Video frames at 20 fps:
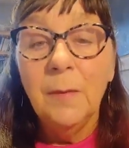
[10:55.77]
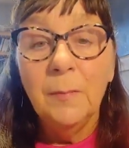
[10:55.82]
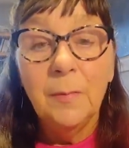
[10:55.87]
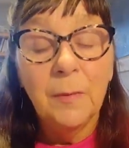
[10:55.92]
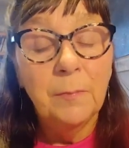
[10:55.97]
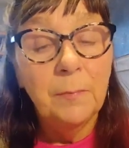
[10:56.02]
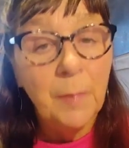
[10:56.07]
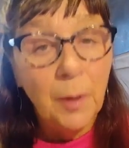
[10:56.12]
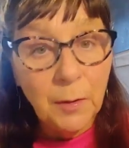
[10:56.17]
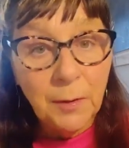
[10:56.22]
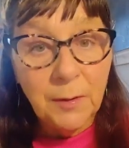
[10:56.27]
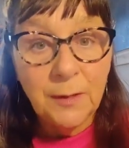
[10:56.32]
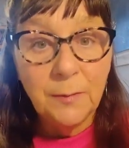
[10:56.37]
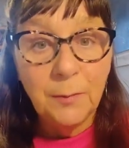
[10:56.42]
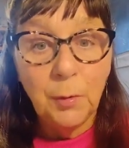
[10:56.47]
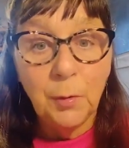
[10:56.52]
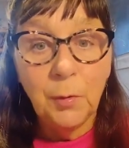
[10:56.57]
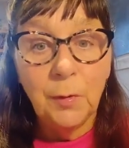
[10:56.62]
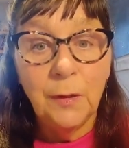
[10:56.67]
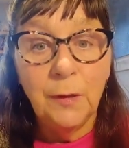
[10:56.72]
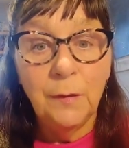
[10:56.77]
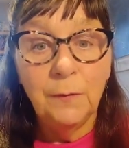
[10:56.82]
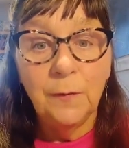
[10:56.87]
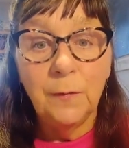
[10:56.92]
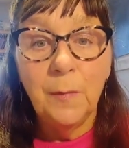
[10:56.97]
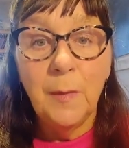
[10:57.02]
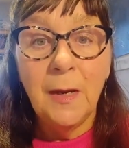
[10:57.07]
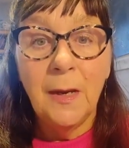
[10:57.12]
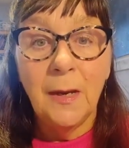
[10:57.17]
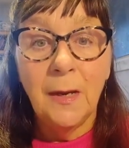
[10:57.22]
But most importantly
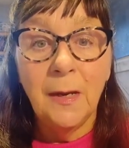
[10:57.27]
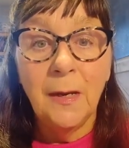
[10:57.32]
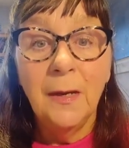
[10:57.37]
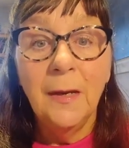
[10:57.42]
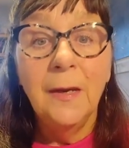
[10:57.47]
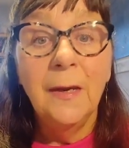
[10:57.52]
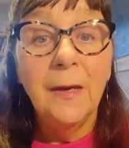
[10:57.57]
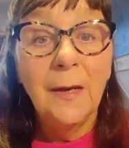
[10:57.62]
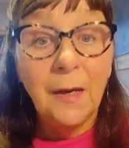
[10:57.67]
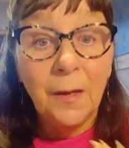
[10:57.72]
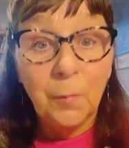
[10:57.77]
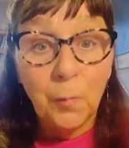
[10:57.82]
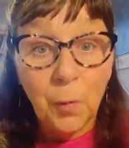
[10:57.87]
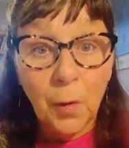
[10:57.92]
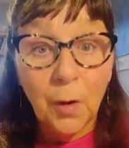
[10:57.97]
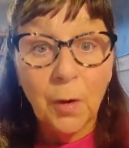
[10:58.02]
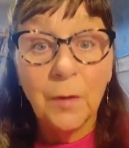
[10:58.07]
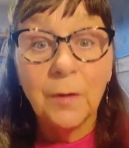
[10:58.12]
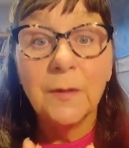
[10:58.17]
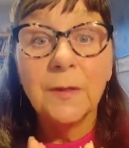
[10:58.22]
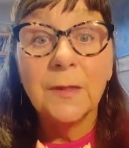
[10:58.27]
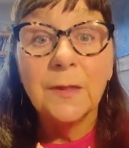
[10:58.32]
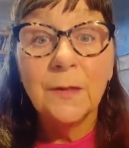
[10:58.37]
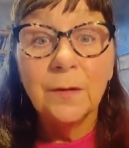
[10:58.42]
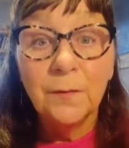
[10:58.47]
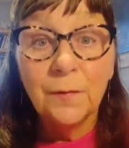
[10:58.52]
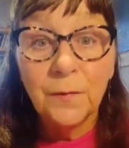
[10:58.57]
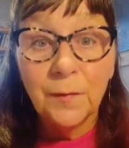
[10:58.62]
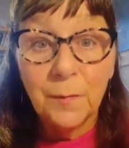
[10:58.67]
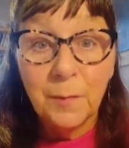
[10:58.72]
for me, it
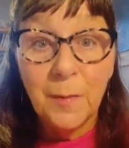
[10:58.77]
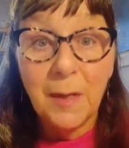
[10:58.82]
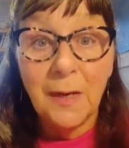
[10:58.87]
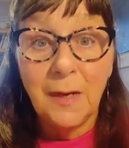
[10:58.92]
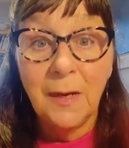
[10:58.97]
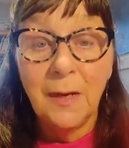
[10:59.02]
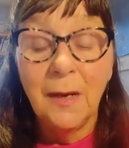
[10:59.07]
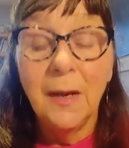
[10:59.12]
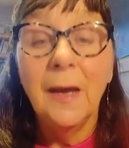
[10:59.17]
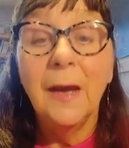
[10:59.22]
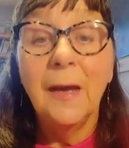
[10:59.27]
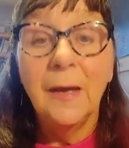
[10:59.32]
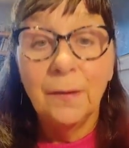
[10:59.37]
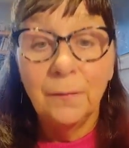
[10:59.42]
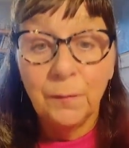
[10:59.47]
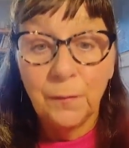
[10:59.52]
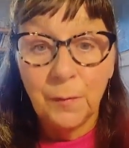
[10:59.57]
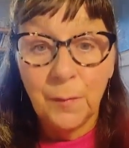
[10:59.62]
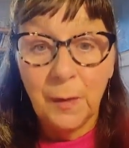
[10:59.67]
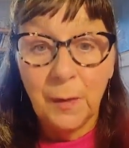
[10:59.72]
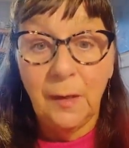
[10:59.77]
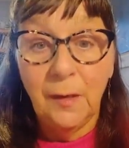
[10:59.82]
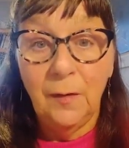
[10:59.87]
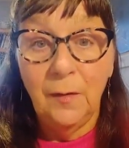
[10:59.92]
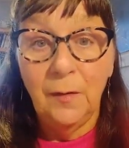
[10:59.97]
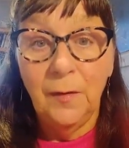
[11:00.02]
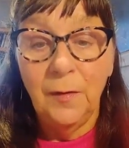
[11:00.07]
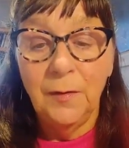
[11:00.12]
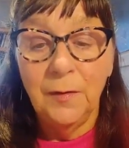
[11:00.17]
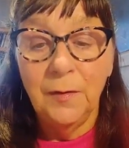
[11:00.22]
works for me and for my
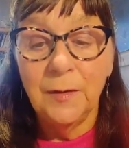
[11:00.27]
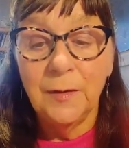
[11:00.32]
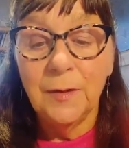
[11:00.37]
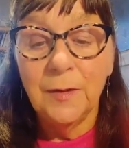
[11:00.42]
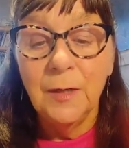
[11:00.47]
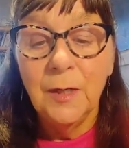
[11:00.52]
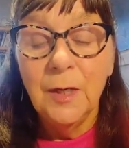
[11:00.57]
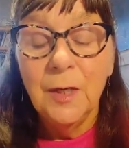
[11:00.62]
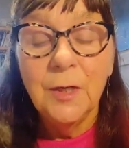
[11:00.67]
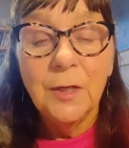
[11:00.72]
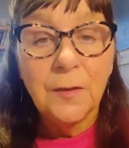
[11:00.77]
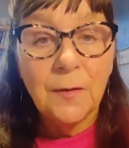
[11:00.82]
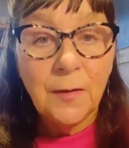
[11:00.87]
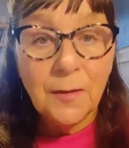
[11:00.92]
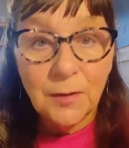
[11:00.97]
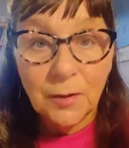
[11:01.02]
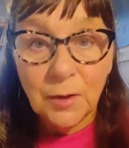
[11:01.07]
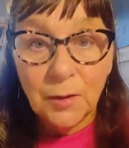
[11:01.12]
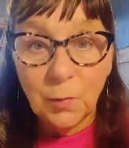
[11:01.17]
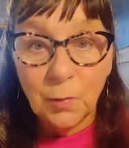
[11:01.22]
clients. So that's